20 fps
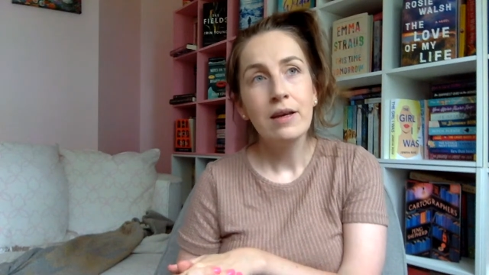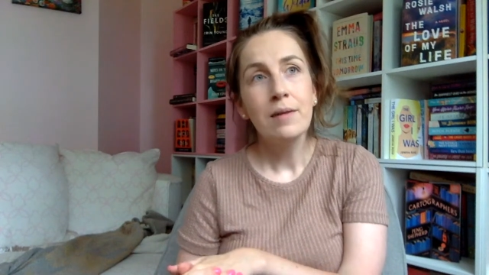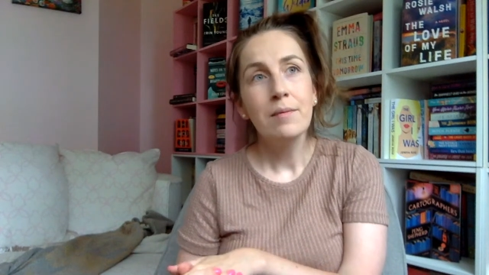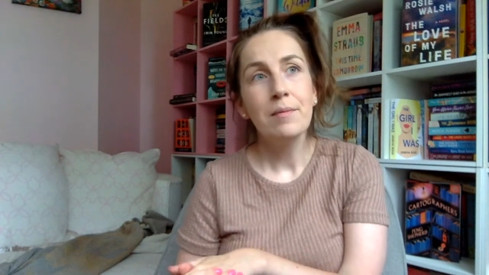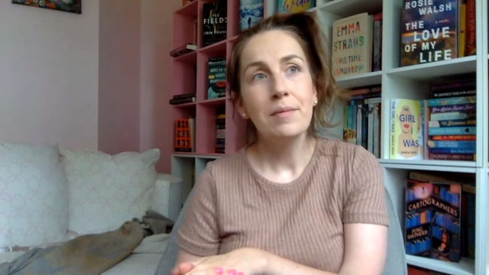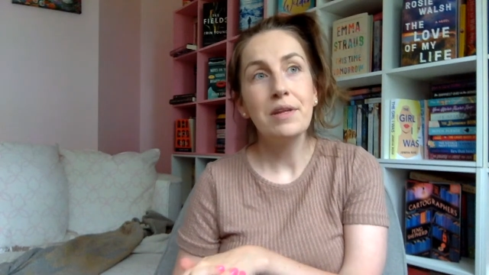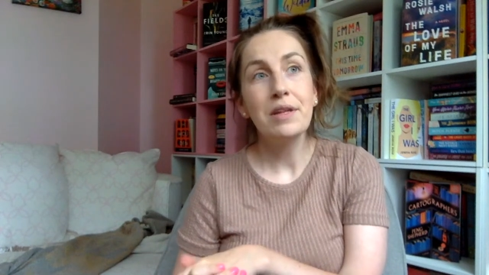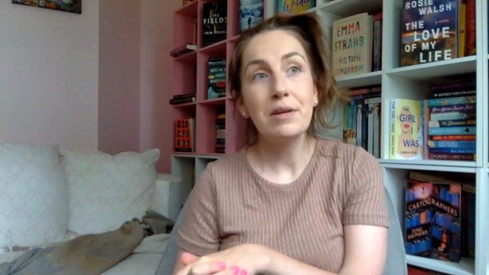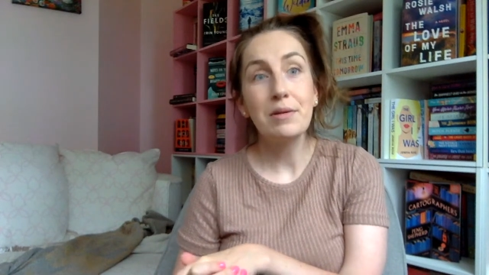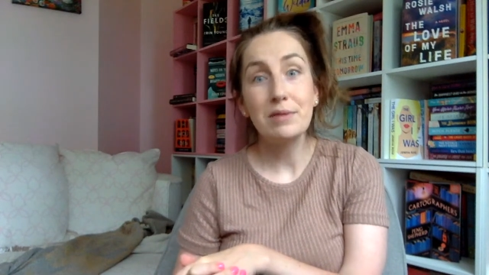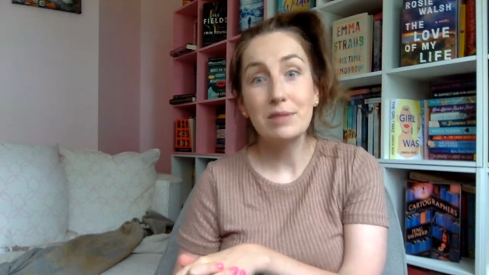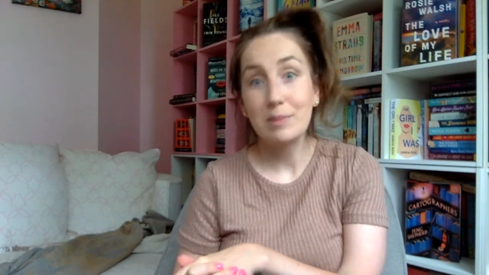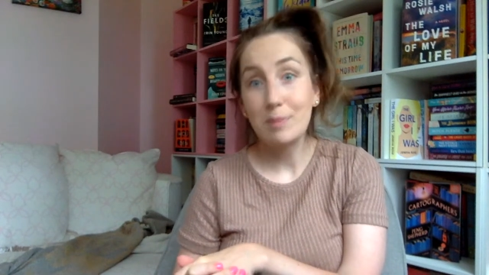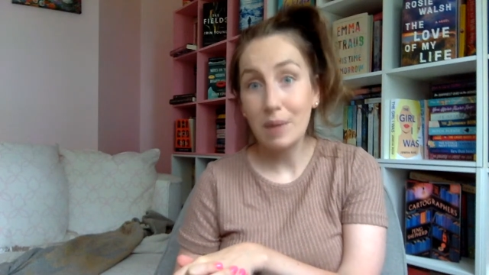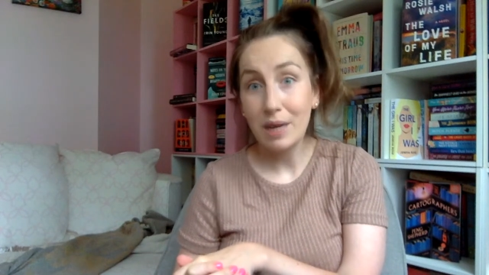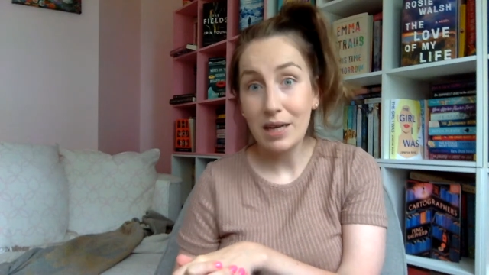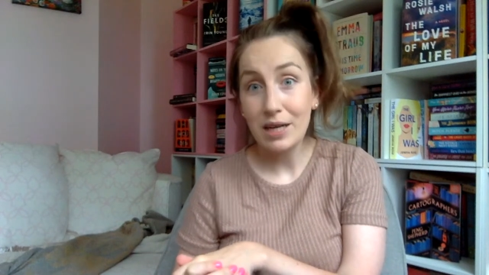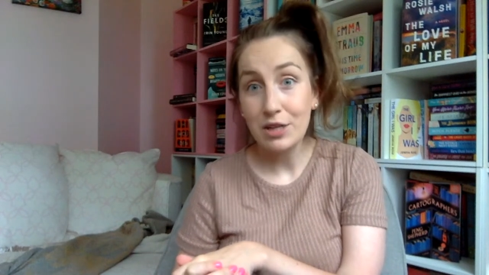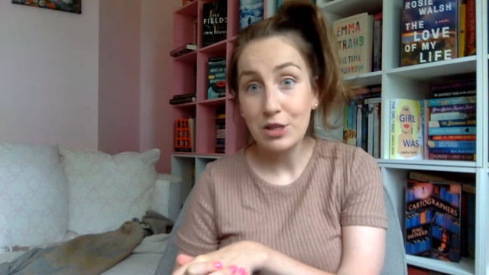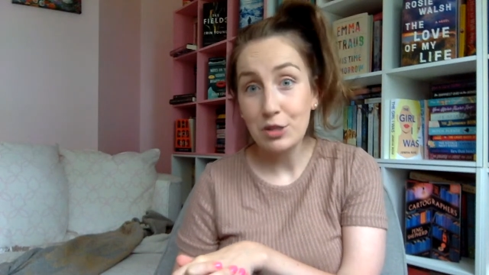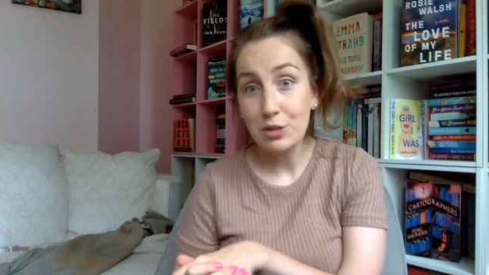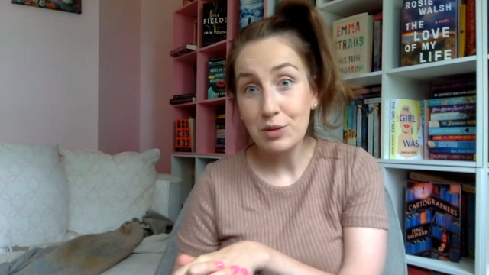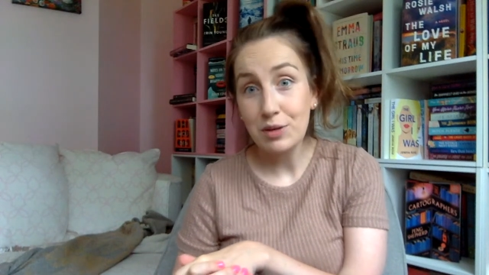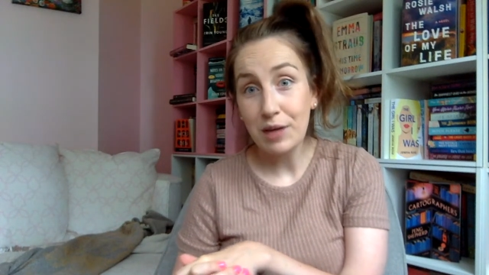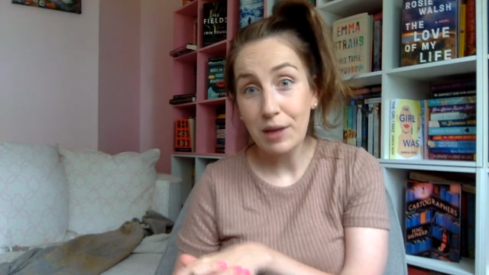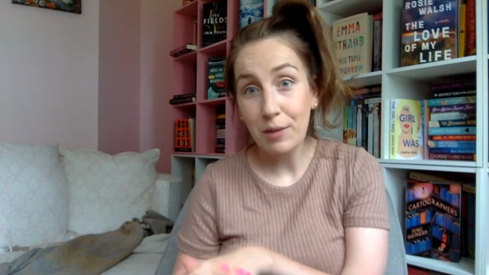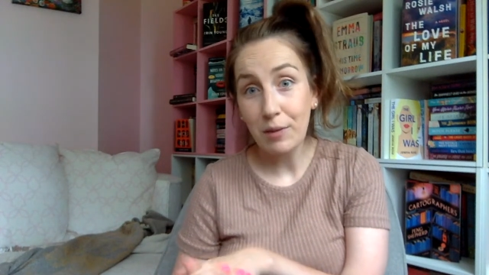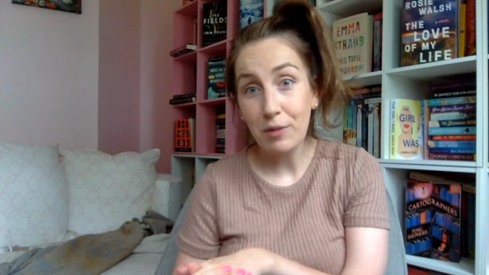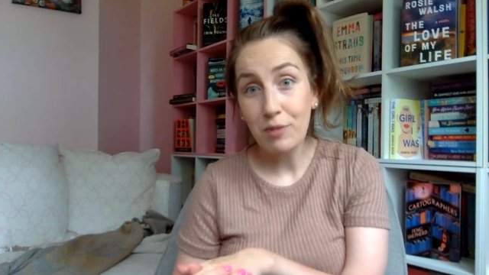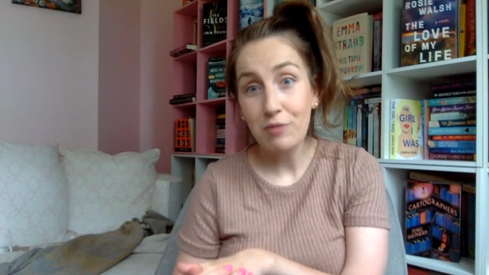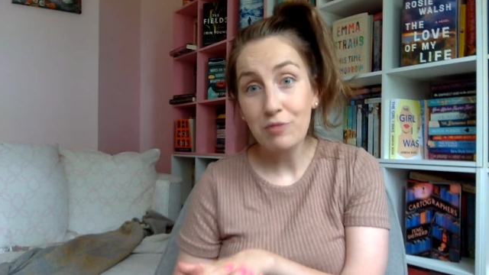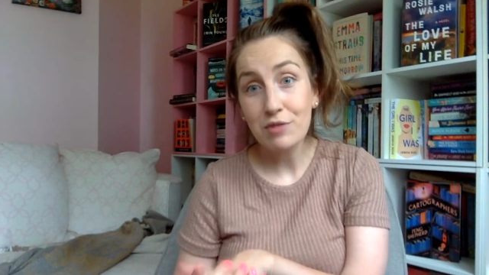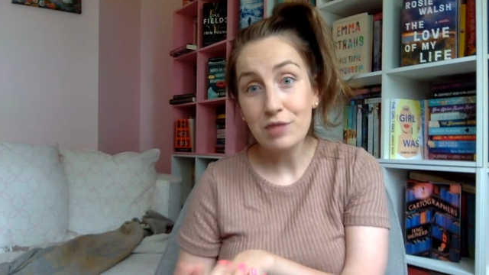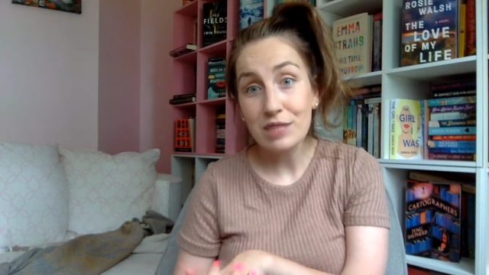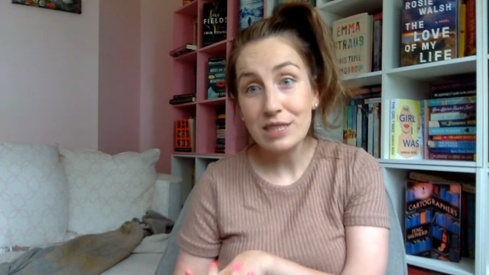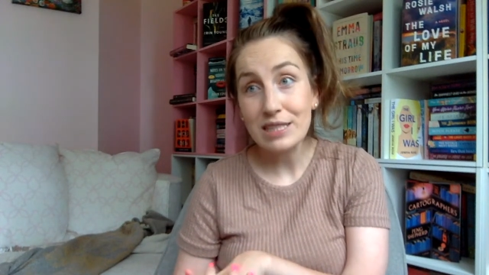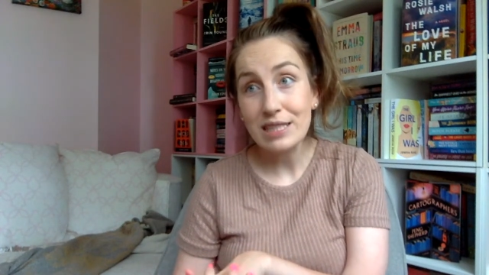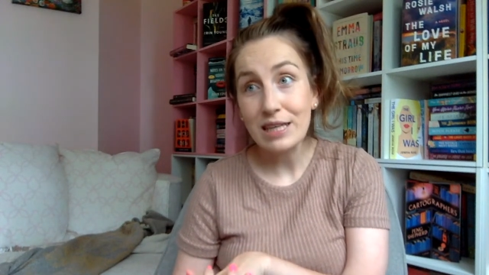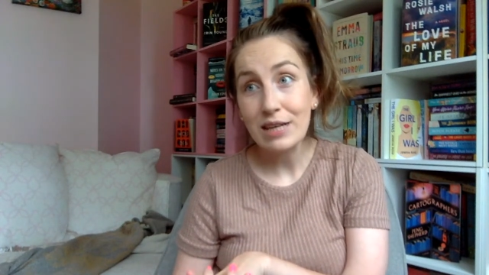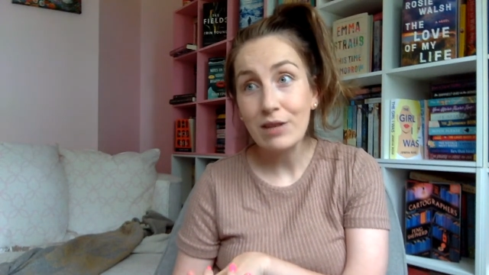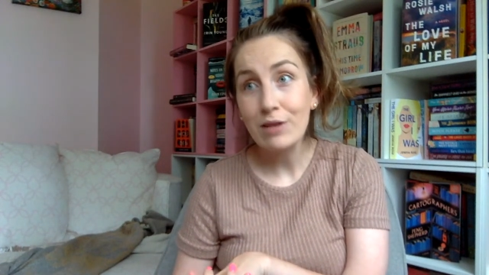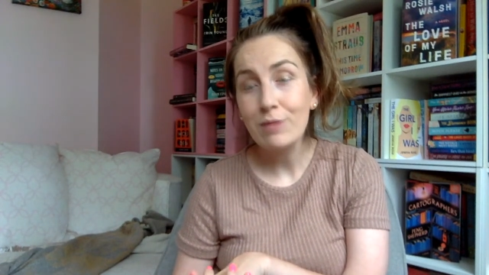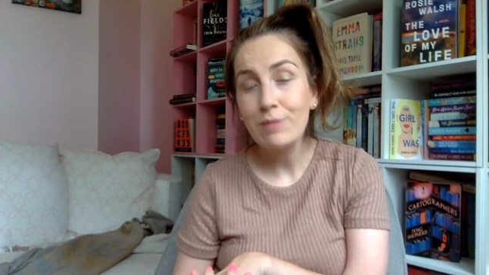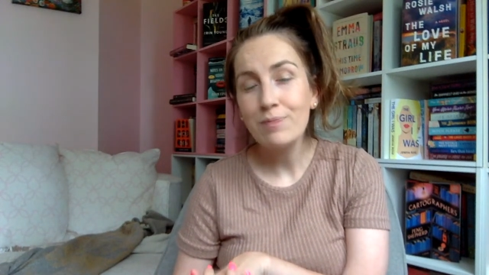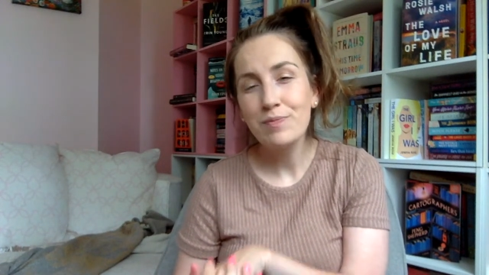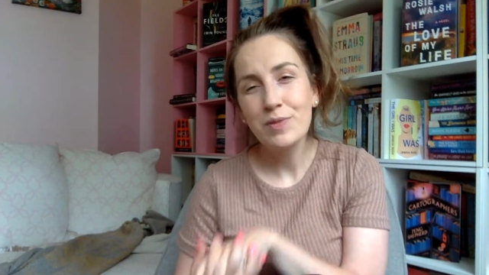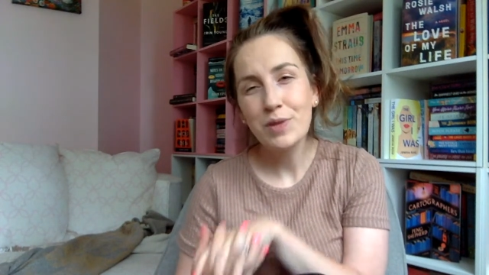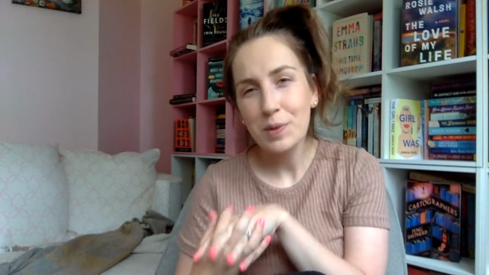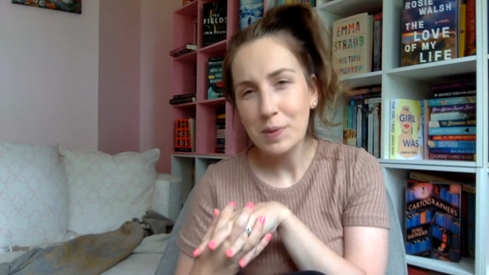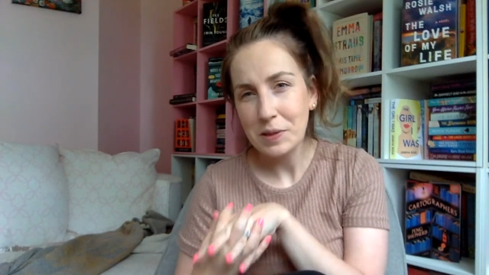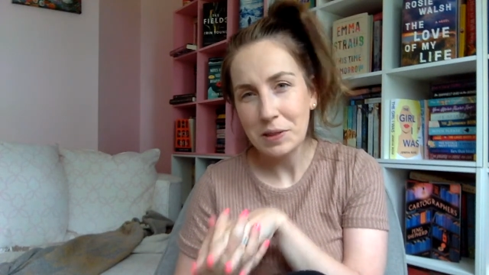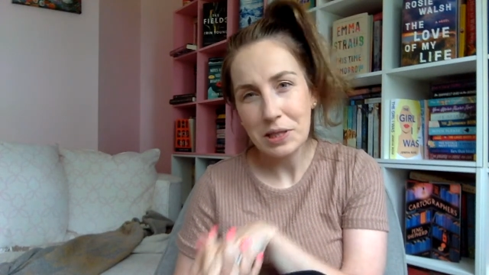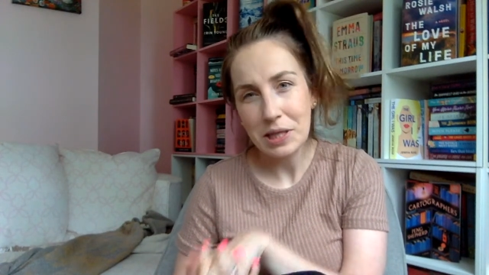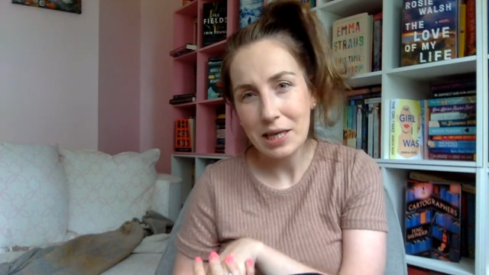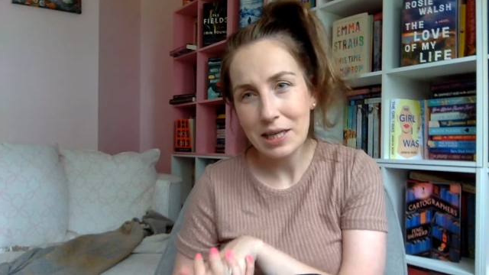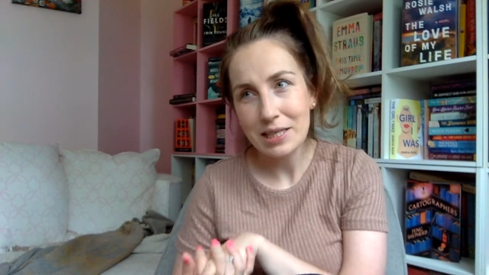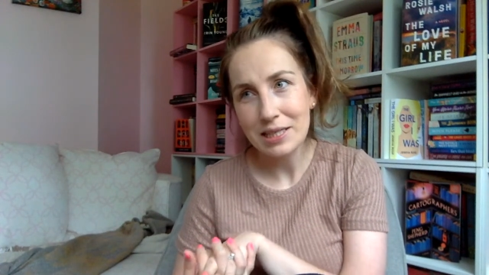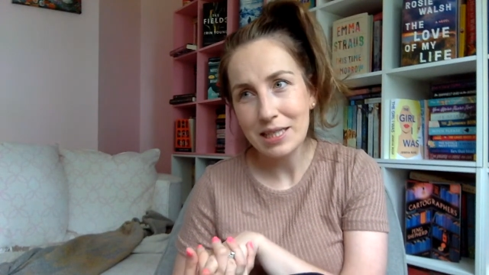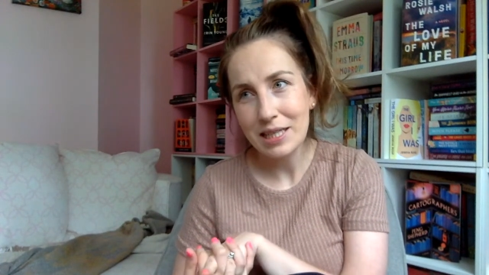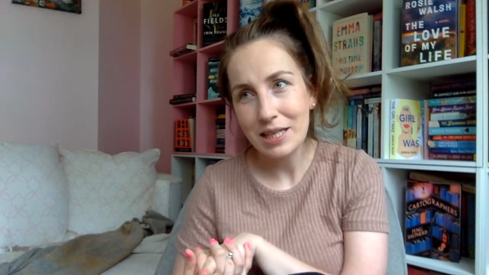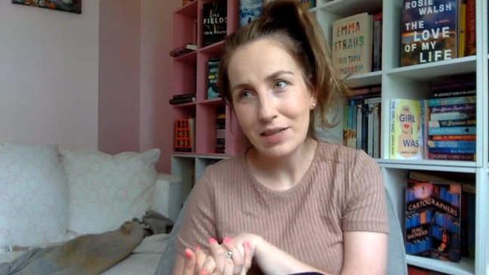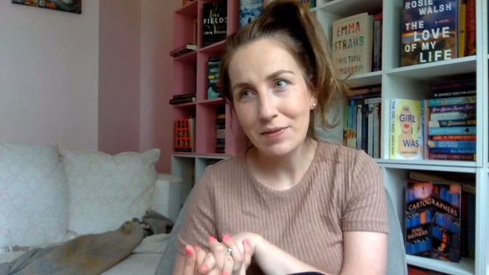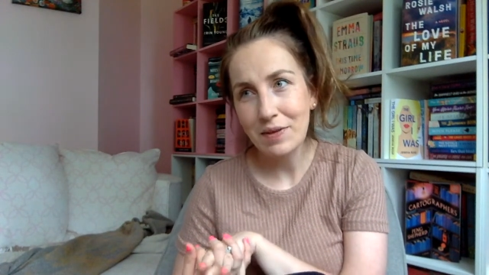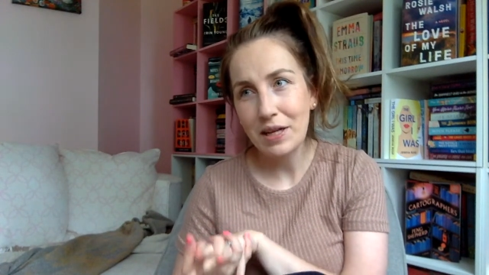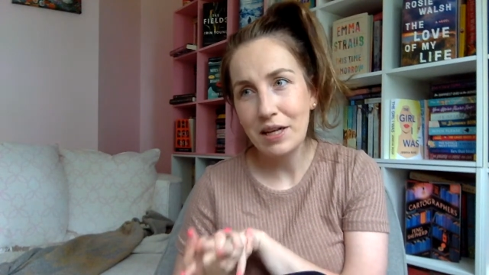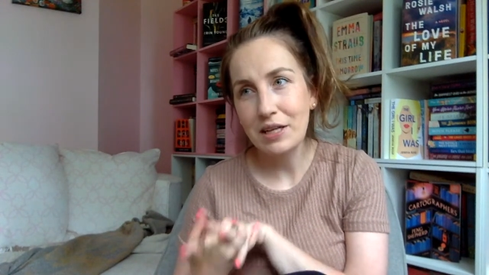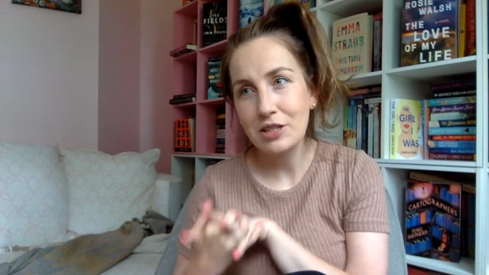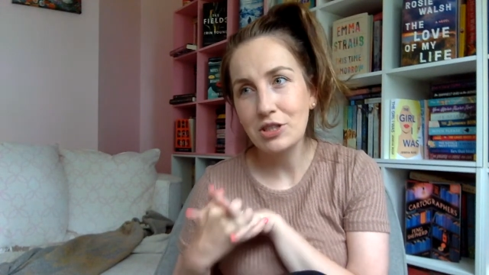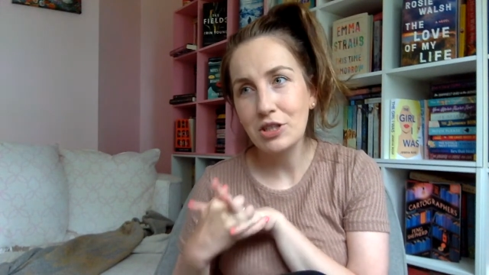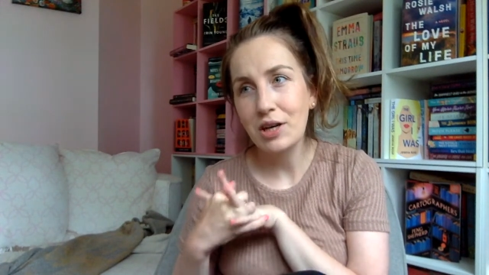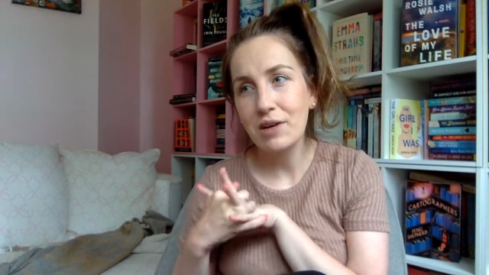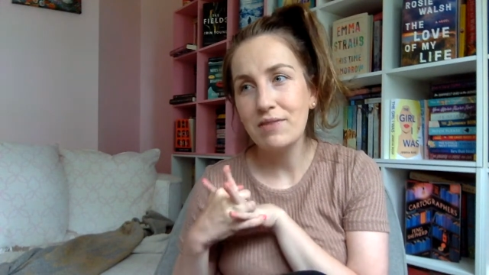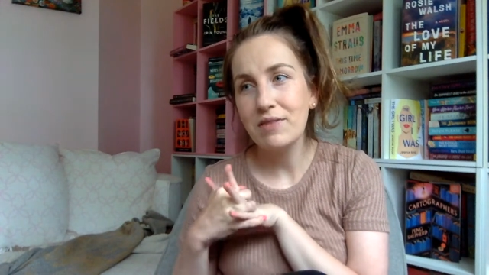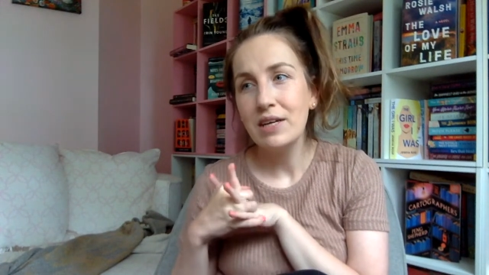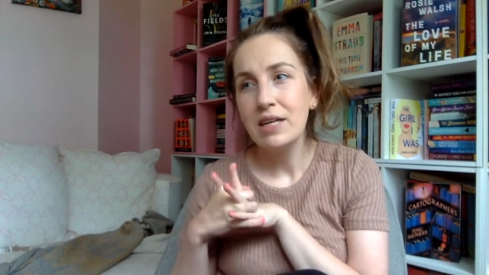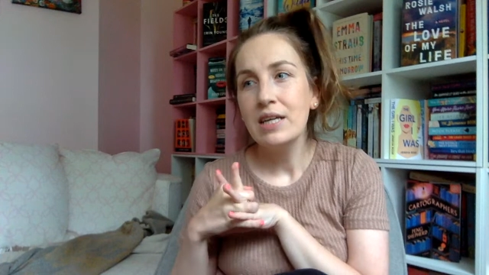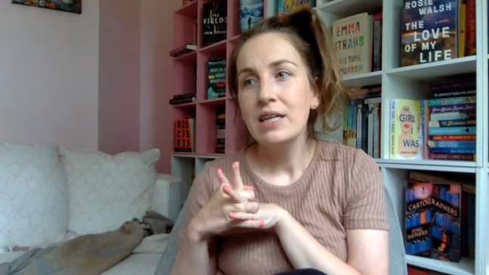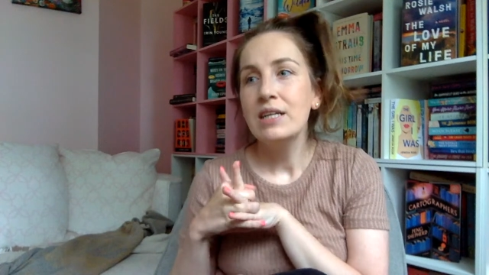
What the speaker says: But there was a buy two, get one free sale, which I had to take advantage of.